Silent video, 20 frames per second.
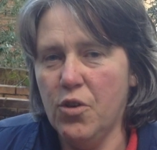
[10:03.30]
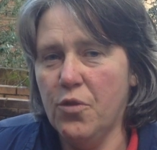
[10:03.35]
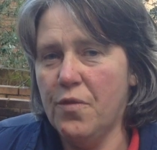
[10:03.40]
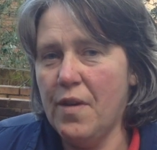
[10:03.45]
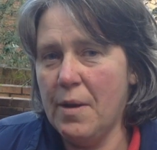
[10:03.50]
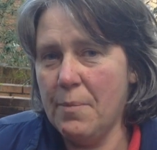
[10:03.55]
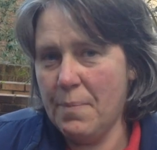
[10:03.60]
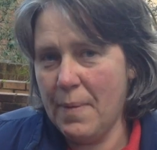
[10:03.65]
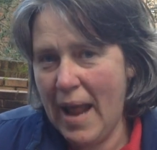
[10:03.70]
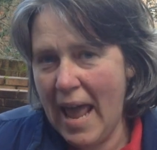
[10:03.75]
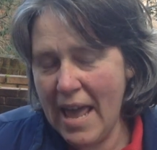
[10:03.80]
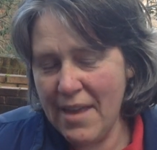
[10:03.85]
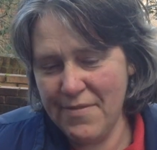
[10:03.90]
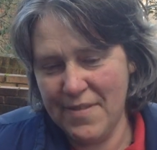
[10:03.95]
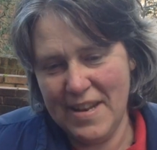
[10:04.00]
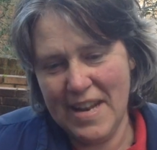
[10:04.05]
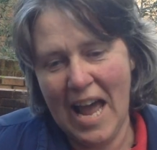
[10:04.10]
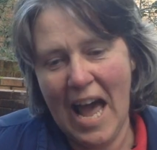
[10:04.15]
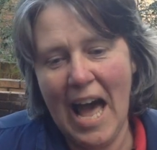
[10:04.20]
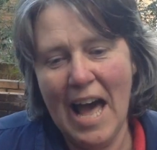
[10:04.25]
you were brave
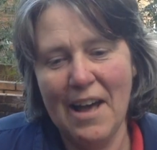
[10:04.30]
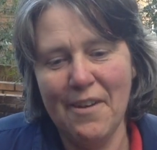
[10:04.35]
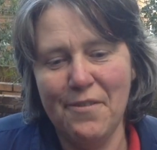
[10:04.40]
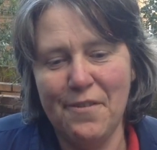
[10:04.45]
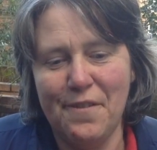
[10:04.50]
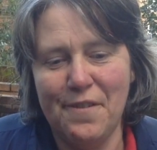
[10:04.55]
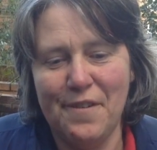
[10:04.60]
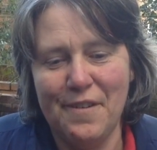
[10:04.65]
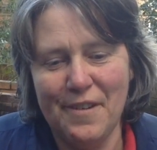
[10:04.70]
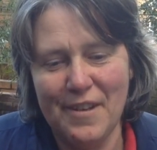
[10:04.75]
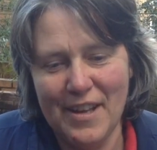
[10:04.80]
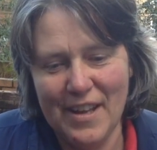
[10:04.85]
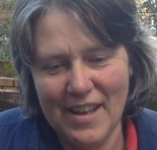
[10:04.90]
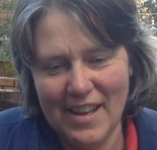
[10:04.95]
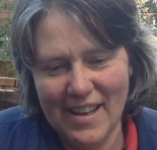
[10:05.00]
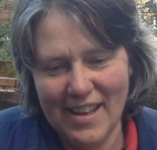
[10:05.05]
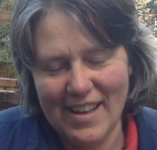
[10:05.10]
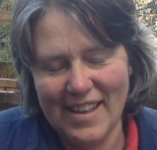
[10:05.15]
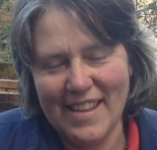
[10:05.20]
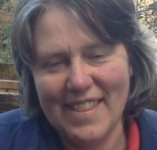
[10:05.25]
enough
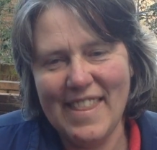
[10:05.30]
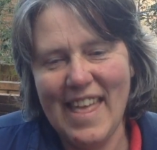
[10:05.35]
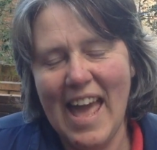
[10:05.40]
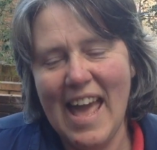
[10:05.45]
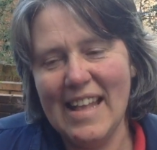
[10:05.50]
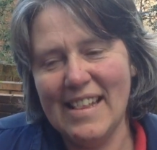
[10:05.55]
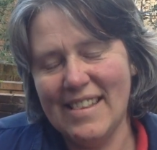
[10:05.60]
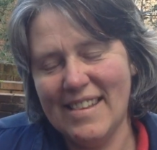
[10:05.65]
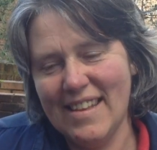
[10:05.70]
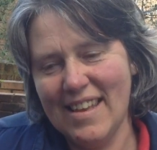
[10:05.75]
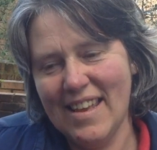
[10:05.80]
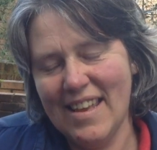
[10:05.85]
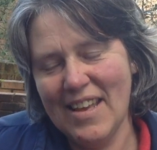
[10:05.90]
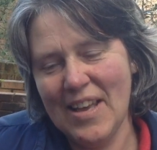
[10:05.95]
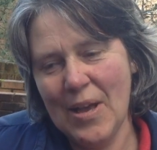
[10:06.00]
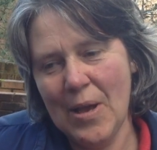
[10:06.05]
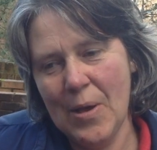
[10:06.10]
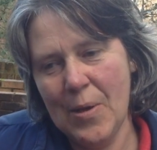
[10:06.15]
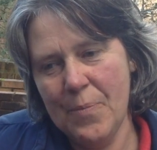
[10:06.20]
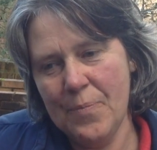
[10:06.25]
that
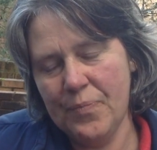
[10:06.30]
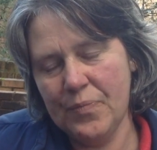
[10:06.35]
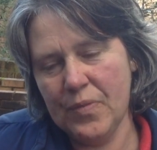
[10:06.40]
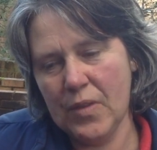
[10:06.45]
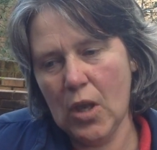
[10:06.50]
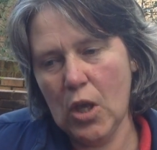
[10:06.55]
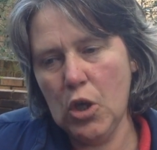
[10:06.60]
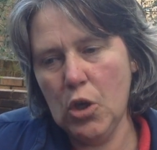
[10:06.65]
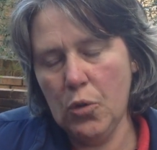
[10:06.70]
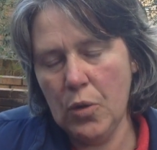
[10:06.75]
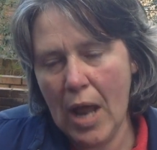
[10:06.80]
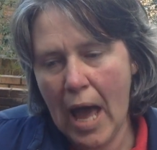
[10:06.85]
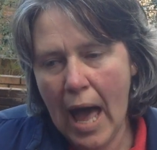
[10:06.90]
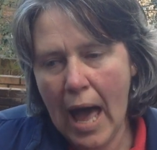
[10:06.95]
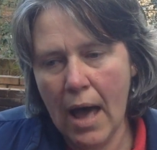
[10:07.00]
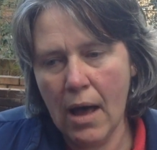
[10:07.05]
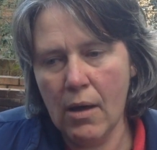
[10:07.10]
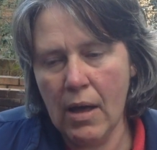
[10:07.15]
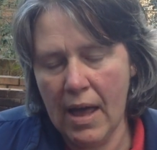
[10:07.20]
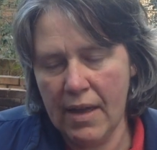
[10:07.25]
you
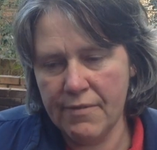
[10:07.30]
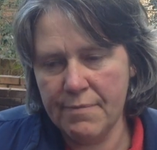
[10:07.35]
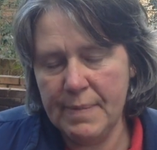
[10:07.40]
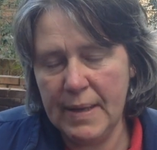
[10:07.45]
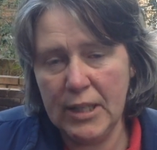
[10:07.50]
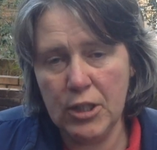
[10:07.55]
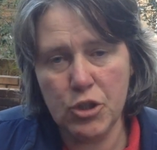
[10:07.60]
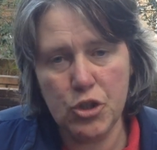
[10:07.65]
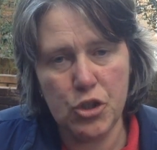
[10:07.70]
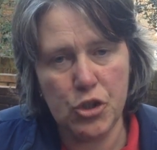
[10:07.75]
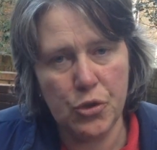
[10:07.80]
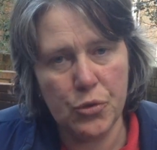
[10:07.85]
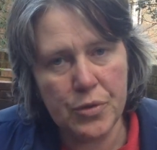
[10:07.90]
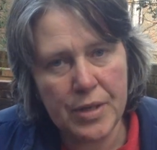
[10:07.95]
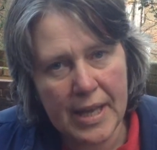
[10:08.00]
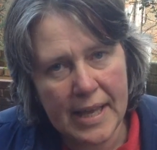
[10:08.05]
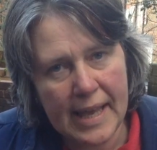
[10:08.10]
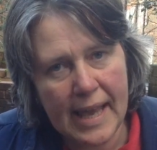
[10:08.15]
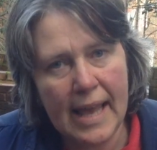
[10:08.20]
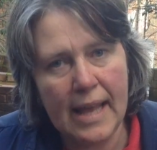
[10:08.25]
now have been
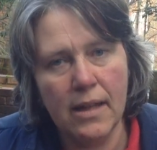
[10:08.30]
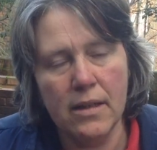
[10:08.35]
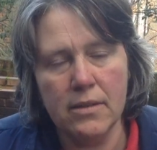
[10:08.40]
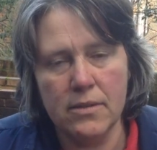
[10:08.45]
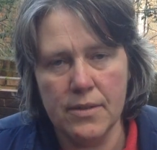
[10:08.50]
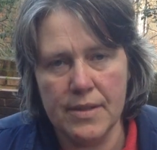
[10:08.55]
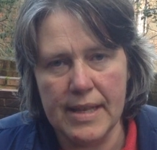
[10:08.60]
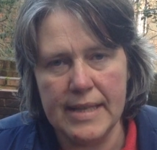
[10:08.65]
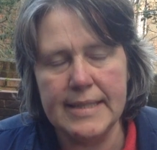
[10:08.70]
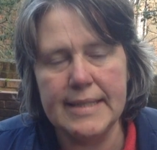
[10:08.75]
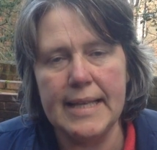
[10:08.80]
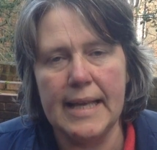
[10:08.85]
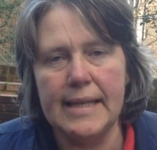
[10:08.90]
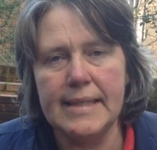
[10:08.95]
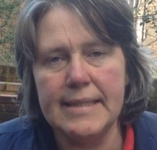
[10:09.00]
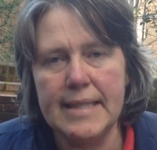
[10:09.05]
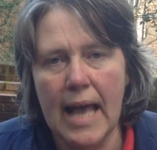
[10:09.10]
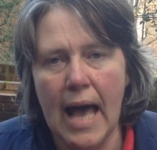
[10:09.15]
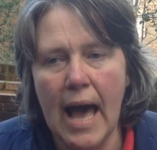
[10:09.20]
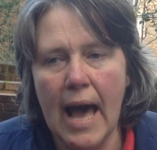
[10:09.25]
tuning into this
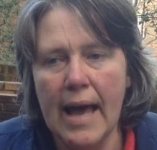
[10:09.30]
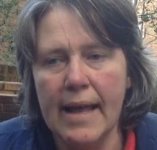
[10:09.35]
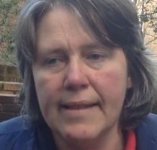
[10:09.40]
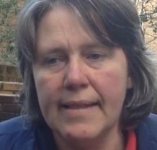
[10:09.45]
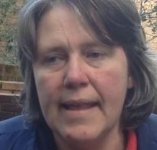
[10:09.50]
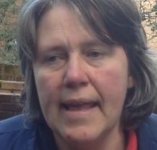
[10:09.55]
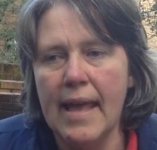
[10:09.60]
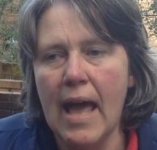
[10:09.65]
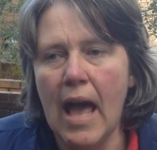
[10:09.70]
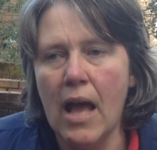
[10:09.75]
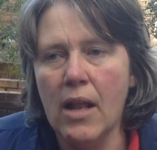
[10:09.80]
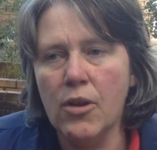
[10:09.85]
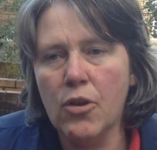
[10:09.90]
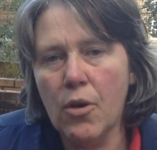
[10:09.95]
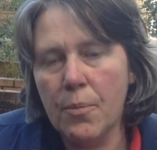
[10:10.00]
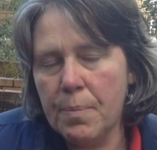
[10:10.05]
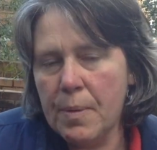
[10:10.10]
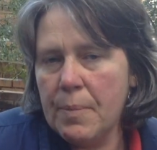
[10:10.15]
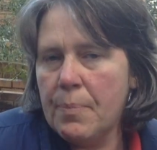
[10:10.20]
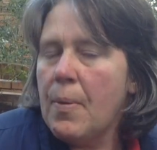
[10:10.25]
anxiety and
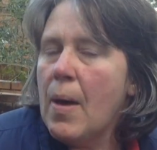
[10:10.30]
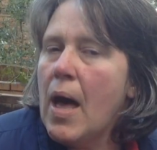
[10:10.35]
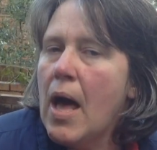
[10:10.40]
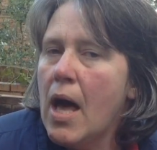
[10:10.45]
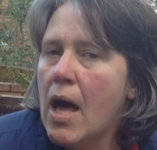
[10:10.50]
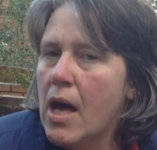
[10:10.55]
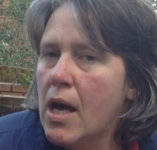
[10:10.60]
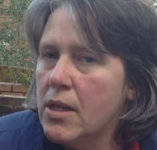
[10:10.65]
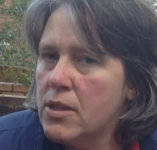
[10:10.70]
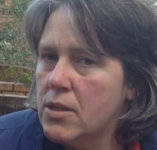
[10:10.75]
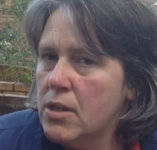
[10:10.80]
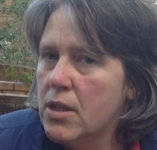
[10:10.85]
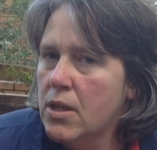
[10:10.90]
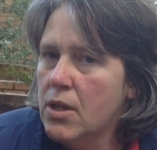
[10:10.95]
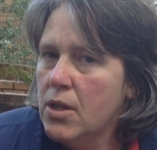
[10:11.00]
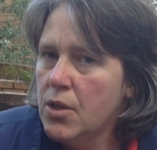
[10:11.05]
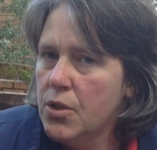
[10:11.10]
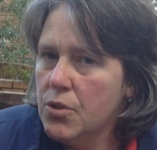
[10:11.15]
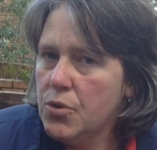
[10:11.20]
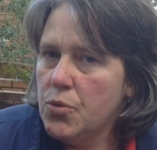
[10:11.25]
you're prepared
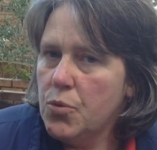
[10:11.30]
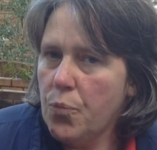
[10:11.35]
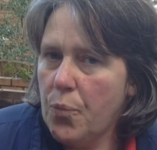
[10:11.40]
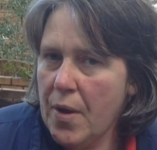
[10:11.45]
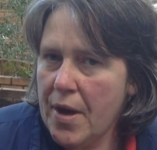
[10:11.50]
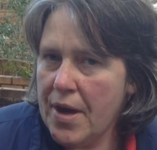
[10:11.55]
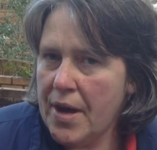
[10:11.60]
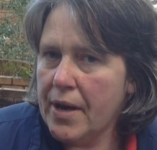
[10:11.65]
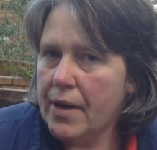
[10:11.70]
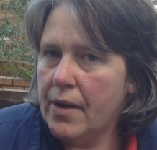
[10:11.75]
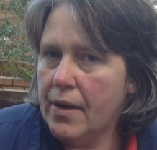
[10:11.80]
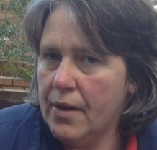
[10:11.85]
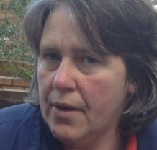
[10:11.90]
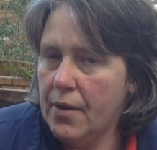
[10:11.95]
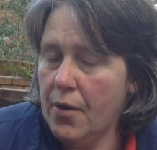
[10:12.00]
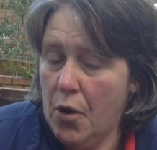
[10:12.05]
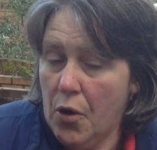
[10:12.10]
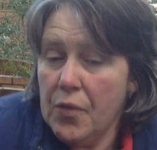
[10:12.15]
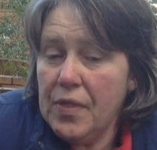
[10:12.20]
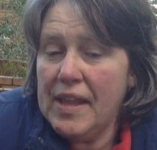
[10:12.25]
to work
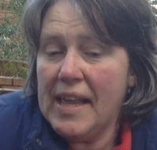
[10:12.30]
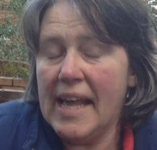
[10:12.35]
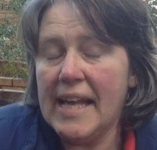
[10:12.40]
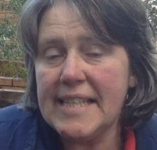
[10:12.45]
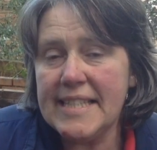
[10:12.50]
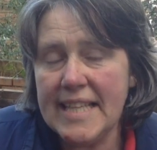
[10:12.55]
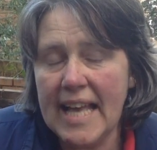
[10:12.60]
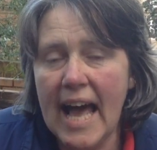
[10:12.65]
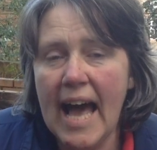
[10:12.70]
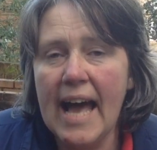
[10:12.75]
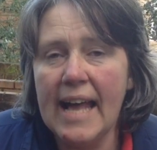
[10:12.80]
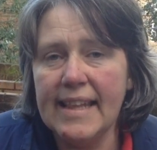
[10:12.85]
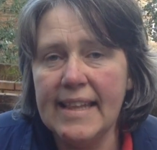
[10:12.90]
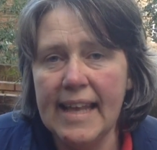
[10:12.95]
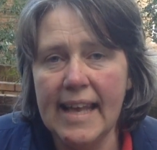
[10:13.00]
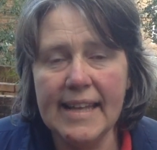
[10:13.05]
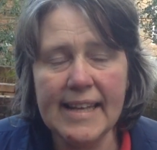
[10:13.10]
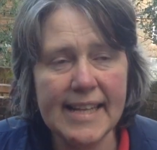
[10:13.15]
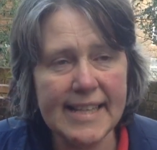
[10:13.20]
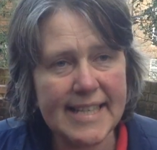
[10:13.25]
on the
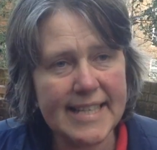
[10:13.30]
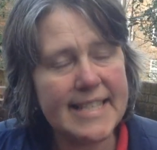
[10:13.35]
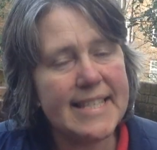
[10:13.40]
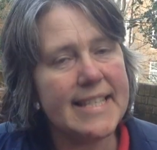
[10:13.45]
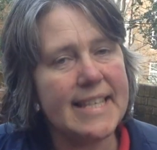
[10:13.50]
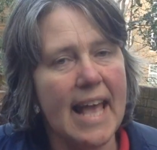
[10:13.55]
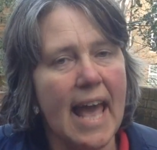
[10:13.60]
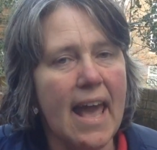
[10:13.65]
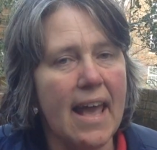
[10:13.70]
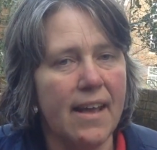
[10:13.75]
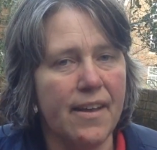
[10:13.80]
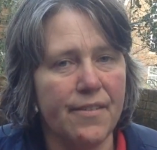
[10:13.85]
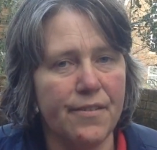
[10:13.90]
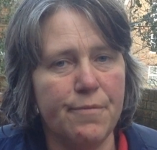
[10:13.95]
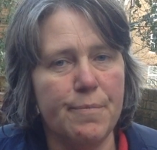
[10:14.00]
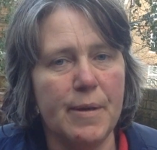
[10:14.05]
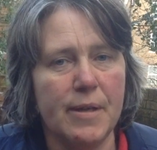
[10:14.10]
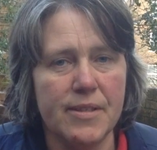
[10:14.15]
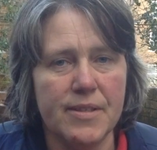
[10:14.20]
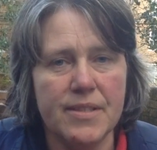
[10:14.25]
anxiety. And it is safe,
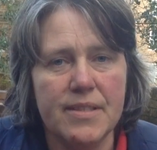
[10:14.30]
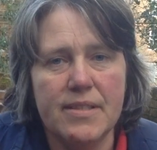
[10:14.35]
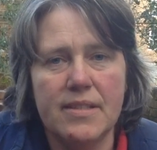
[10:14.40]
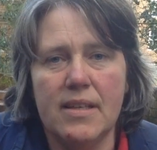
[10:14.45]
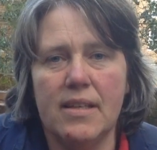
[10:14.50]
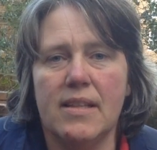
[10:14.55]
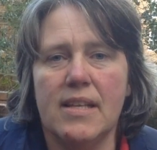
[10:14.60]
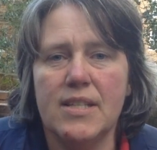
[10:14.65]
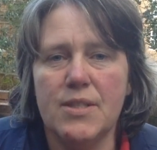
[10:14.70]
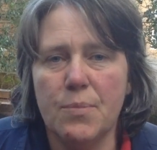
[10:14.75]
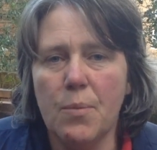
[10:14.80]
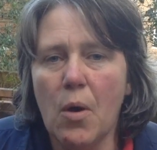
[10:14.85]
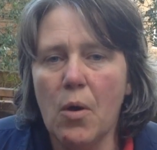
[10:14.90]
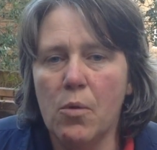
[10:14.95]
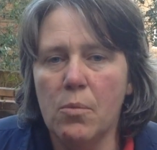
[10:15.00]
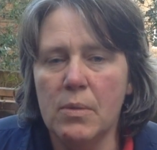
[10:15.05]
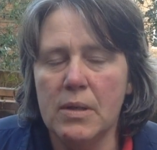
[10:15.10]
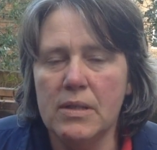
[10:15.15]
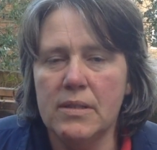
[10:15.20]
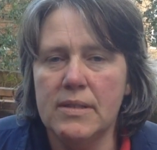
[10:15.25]
because in this
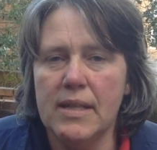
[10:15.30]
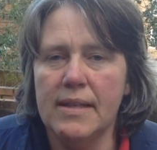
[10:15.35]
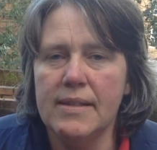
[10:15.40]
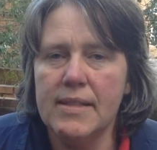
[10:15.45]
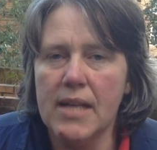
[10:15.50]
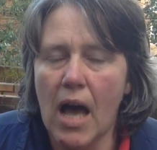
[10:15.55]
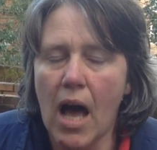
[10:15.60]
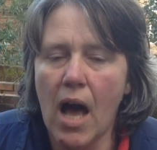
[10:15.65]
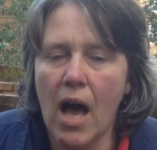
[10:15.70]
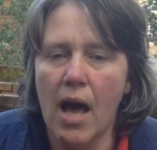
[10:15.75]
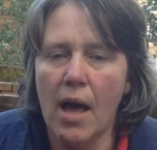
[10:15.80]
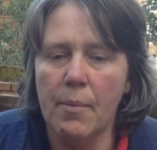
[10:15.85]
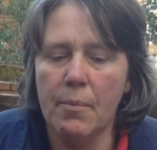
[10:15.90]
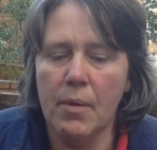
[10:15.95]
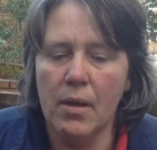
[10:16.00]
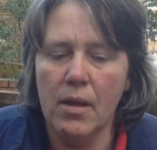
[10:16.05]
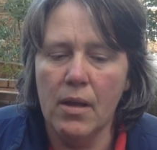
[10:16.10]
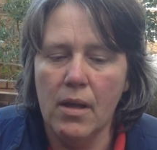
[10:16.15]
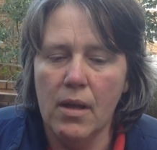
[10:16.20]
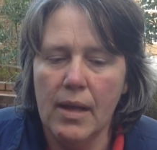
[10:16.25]
moment in
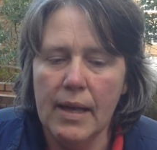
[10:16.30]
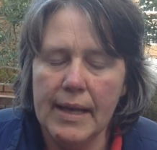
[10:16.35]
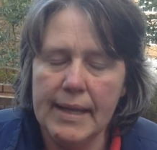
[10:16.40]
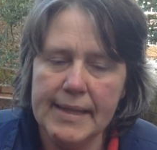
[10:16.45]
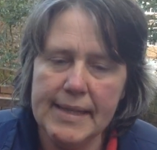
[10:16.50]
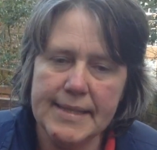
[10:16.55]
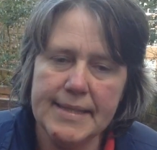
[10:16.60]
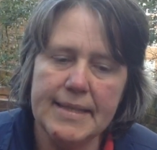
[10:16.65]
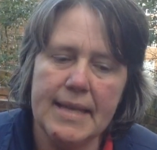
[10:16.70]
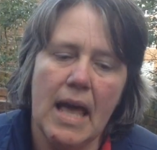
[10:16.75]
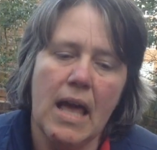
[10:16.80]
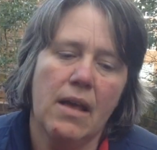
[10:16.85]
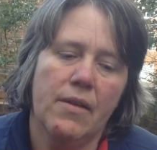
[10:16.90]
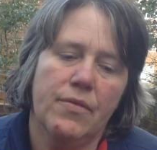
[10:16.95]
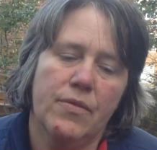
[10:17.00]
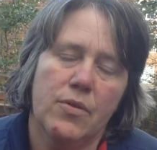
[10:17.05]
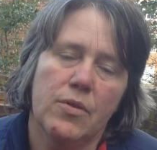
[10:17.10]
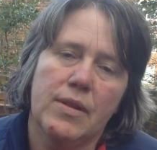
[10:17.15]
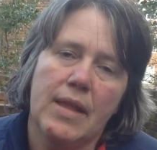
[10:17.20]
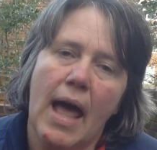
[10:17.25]
time it is
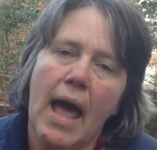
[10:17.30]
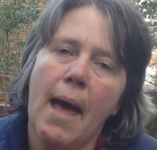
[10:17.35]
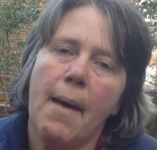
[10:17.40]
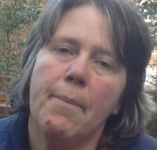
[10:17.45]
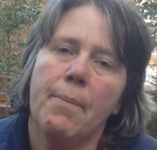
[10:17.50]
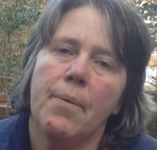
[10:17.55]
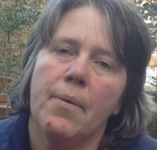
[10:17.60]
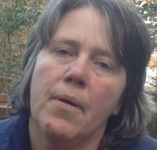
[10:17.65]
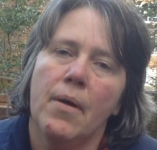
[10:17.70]
safe to tap